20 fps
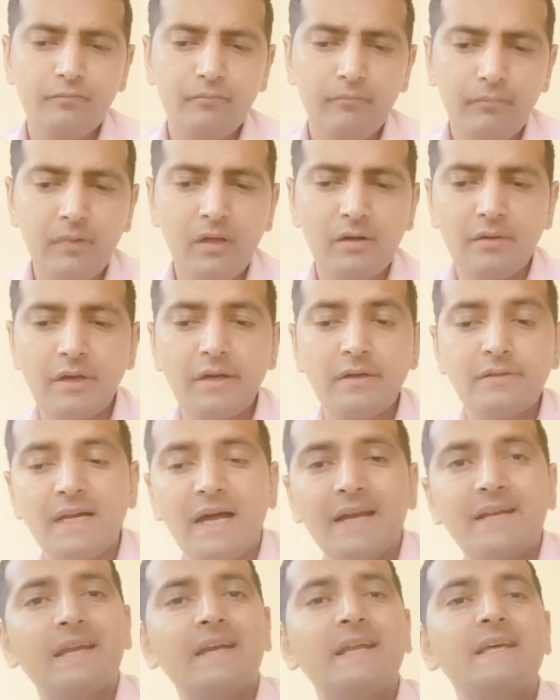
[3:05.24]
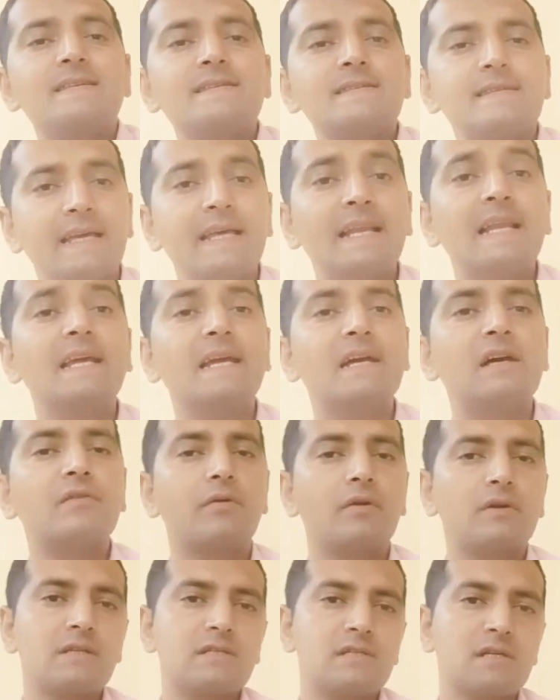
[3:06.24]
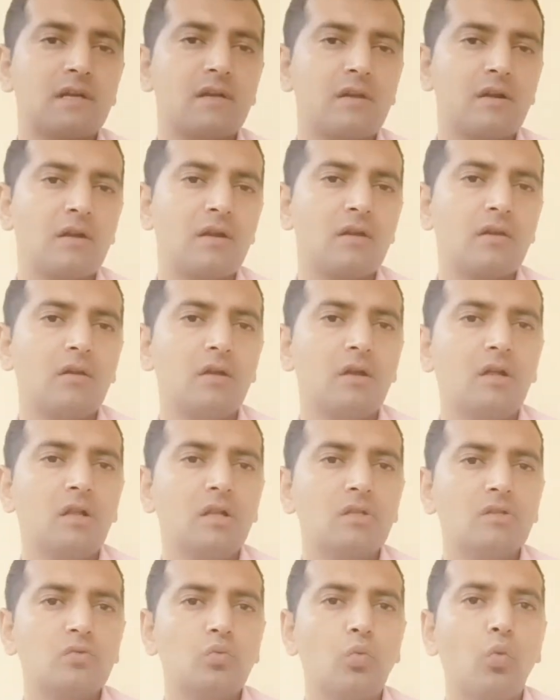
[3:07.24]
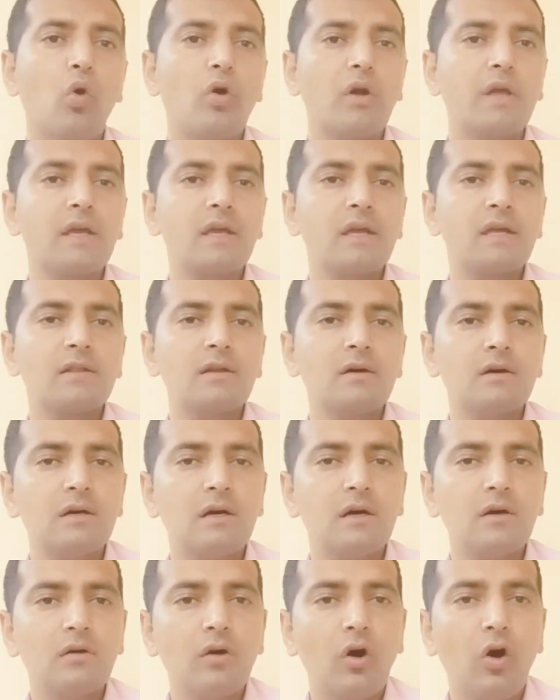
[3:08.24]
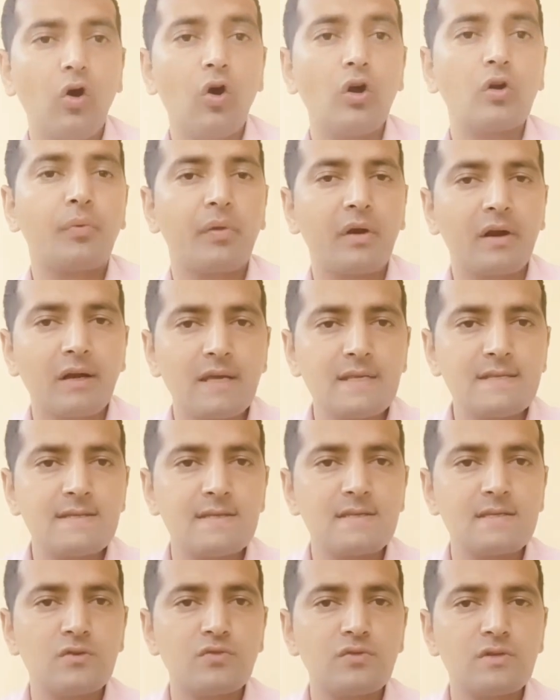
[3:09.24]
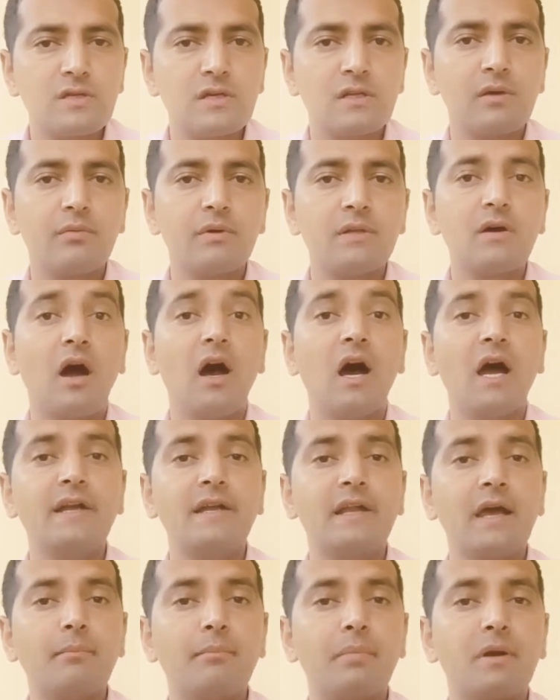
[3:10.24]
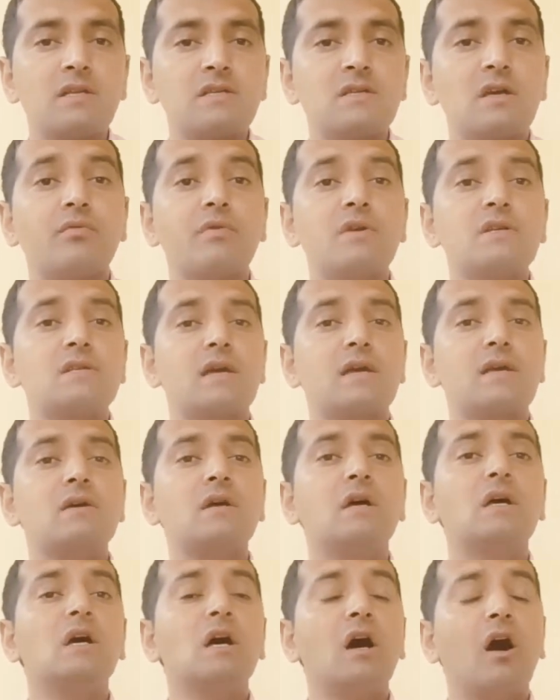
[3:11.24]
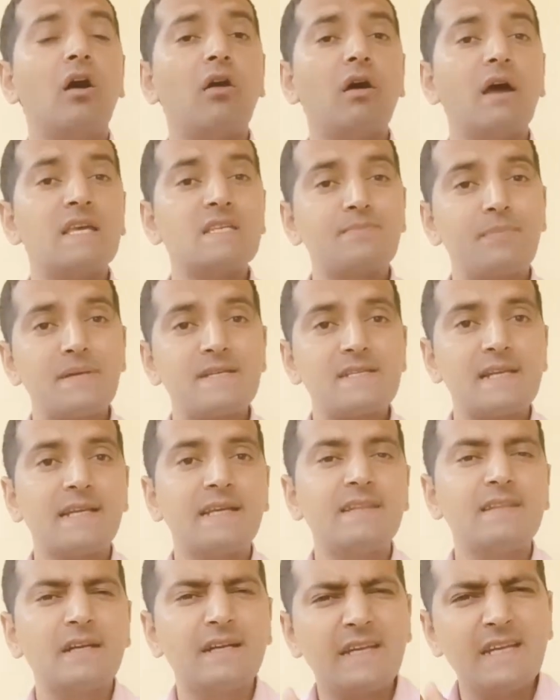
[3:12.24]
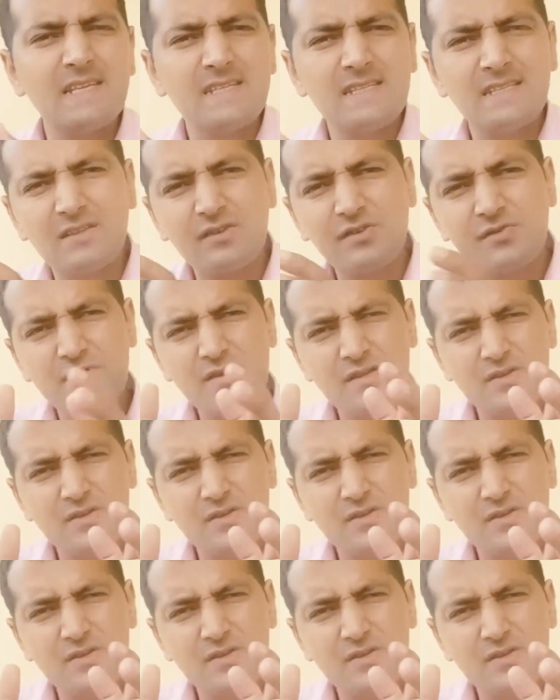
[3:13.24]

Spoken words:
that it is illegal for the children working in the hot furnaces with a high temperature, which especially in the dingy